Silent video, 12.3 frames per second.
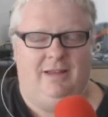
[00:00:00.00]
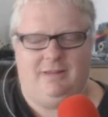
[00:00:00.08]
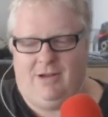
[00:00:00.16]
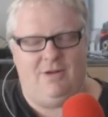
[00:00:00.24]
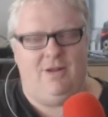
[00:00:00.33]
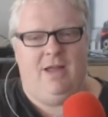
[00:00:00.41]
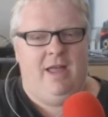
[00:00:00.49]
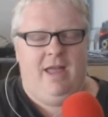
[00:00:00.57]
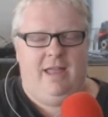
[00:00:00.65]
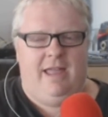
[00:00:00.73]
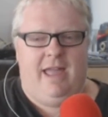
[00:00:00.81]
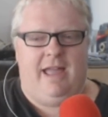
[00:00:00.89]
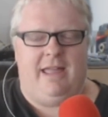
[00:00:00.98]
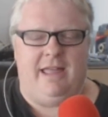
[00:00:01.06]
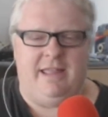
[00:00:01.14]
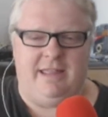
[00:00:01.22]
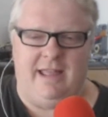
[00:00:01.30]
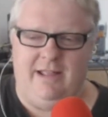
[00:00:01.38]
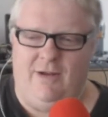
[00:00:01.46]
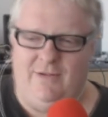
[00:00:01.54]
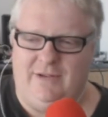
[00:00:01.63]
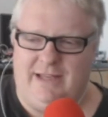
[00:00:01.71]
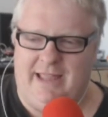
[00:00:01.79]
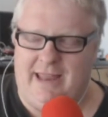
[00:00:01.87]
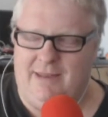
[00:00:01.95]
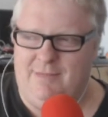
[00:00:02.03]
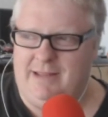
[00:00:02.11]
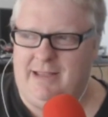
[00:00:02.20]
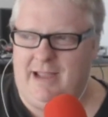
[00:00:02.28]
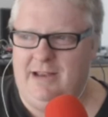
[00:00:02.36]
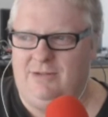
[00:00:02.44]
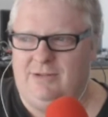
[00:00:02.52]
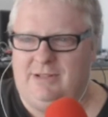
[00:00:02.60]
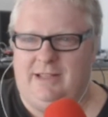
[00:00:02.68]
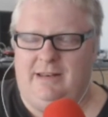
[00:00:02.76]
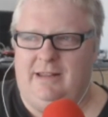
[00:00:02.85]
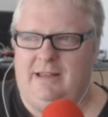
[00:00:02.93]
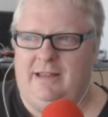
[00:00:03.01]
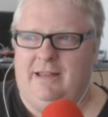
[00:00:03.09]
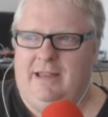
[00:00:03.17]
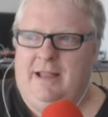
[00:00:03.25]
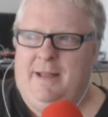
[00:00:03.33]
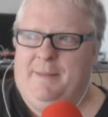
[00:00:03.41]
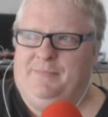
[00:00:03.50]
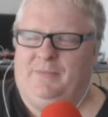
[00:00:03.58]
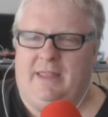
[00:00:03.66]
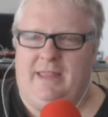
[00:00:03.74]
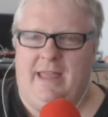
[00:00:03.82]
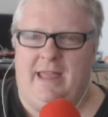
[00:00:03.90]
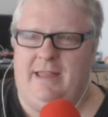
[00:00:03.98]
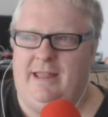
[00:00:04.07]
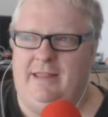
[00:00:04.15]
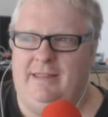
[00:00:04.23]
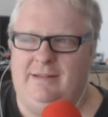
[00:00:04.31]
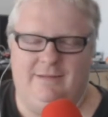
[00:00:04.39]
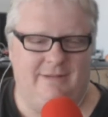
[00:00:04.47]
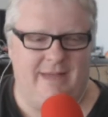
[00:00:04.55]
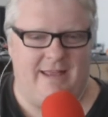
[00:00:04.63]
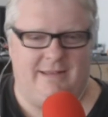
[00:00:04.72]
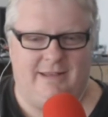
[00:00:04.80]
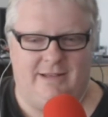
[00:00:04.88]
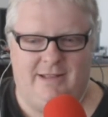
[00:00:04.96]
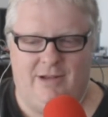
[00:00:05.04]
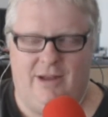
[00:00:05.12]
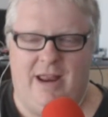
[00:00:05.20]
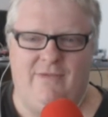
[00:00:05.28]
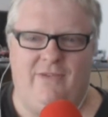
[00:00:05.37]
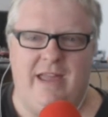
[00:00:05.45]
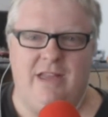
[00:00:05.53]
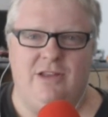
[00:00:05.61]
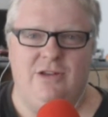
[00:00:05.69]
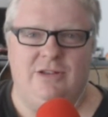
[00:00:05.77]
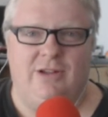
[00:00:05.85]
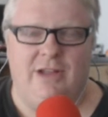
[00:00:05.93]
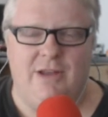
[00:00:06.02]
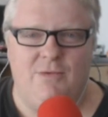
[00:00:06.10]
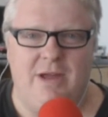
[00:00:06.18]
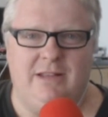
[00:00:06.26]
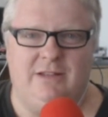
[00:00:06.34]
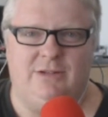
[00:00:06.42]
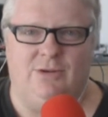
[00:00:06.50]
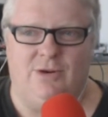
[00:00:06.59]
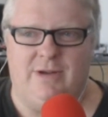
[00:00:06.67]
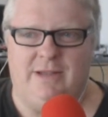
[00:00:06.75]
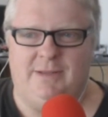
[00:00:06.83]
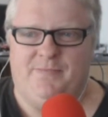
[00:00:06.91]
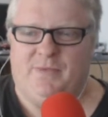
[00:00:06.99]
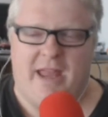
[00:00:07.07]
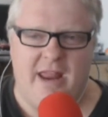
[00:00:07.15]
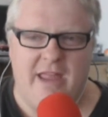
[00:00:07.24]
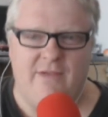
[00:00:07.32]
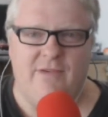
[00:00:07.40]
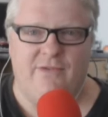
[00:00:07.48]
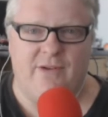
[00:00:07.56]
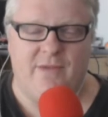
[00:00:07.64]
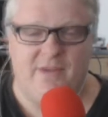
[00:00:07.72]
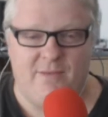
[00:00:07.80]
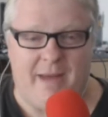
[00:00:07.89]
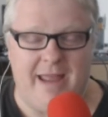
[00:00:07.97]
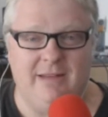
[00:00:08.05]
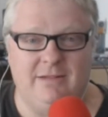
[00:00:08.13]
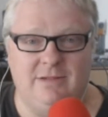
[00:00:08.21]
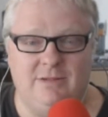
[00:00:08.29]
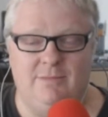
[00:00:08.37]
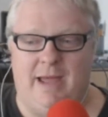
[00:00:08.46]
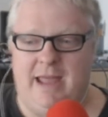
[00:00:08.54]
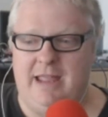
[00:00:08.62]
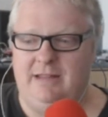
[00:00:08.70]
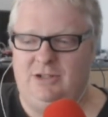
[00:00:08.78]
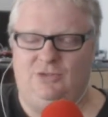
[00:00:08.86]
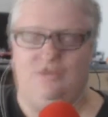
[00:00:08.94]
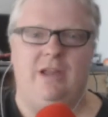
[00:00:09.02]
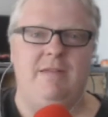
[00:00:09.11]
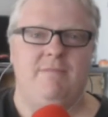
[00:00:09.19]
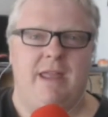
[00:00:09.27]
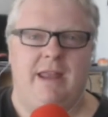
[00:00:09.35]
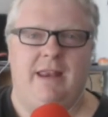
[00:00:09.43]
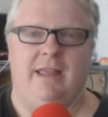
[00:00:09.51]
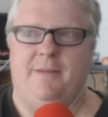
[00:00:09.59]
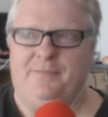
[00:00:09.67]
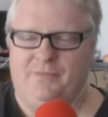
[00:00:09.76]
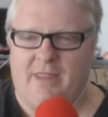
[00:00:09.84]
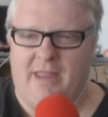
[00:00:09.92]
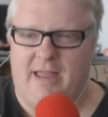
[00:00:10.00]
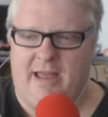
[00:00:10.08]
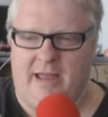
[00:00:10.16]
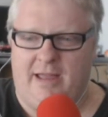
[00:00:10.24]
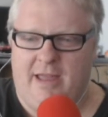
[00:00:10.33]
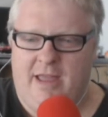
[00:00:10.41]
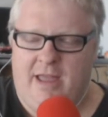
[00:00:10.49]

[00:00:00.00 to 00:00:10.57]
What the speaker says: So yeah, it can obviously get a bit dangerous, and so it's no good. And fake news, like you read stories, and even from the mainstream media, and